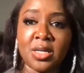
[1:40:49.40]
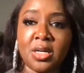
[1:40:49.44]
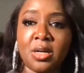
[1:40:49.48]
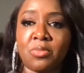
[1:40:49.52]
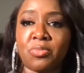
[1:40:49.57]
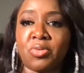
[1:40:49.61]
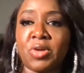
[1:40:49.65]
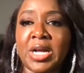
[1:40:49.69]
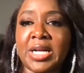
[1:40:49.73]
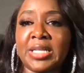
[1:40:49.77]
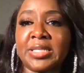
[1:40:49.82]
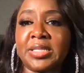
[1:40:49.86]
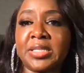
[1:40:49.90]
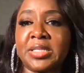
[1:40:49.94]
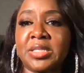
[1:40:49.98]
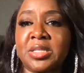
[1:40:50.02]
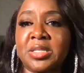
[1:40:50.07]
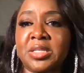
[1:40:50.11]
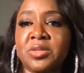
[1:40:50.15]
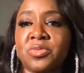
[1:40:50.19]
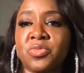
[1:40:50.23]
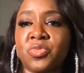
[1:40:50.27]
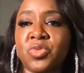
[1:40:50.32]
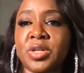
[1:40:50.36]
process it
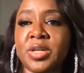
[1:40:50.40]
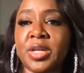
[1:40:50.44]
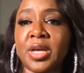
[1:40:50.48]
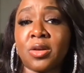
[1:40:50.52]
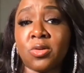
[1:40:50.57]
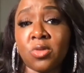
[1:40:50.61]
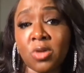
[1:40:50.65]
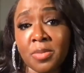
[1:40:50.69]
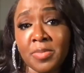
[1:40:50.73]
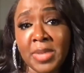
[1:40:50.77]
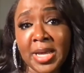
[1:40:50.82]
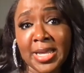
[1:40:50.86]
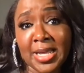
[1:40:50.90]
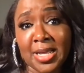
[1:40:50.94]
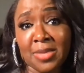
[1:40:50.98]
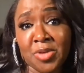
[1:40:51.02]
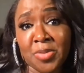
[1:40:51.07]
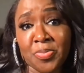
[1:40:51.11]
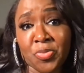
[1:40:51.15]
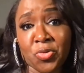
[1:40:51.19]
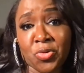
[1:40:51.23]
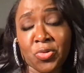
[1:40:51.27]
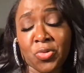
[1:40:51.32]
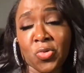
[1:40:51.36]
and whatnot. Or oh, it might come up
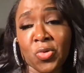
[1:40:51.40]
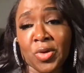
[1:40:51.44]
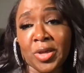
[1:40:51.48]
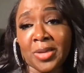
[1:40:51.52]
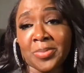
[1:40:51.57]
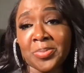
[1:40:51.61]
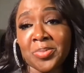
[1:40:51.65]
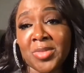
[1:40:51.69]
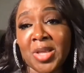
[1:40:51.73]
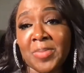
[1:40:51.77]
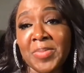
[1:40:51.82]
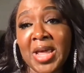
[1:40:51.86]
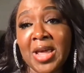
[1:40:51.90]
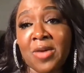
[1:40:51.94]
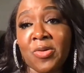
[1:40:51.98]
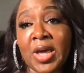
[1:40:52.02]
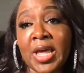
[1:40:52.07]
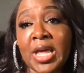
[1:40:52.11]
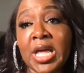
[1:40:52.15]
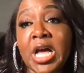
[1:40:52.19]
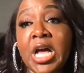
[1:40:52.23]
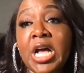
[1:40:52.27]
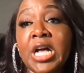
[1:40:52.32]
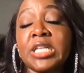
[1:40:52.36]
real quick.
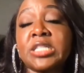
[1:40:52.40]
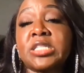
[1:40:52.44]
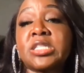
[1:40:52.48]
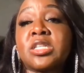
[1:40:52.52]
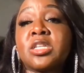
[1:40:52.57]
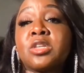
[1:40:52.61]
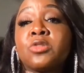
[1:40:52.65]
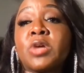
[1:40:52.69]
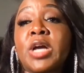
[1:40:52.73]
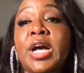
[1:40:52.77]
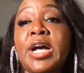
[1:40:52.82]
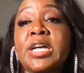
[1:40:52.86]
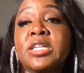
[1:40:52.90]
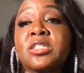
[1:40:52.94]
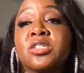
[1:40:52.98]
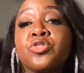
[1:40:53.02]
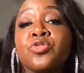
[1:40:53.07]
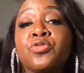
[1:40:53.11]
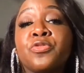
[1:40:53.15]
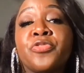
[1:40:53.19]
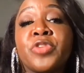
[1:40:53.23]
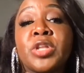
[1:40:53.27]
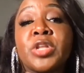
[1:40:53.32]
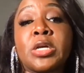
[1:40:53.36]
anyway, see you guys.
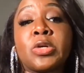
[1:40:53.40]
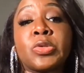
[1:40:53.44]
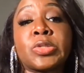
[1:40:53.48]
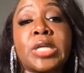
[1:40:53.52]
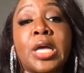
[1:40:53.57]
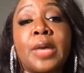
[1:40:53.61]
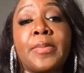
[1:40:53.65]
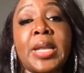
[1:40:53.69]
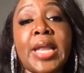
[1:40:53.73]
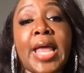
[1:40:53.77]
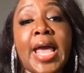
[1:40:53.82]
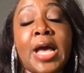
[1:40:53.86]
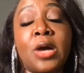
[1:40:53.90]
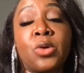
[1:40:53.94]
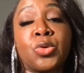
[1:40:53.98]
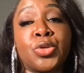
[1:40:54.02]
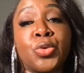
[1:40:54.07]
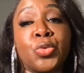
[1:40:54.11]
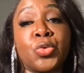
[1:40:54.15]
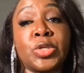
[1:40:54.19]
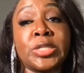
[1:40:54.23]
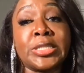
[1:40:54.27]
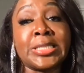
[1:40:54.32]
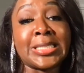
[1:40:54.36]
New videos coming out
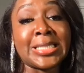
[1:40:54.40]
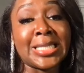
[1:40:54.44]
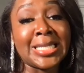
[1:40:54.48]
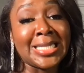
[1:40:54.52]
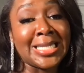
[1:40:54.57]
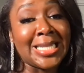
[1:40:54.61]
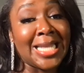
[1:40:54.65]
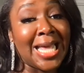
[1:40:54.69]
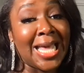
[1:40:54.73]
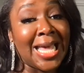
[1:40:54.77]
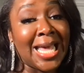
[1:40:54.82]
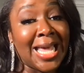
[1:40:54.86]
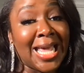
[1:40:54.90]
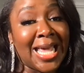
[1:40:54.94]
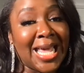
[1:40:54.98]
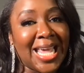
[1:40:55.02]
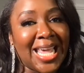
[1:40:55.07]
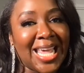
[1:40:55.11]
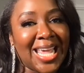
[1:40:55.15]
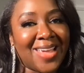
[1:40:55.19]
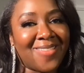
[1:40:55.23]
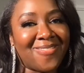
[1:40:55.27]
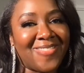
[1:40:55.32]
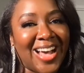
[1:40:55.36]
on
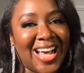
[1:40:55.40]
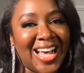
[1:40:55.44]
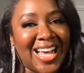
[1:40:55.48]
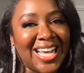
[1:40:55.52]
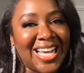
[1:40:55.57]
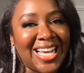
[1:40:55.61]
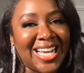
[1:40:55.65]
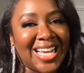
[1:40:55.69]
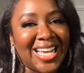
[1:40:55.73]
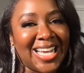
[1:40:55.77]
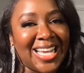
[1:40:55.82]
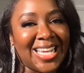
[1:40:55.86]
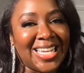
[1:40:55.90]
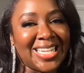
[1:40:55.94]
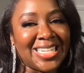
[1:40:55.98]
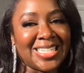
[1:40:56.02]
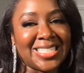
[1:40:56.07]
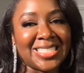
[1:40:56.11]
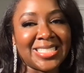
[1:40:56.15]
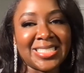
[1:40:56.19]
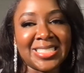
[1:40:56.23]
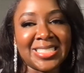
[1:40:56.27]
Sunday. Bye.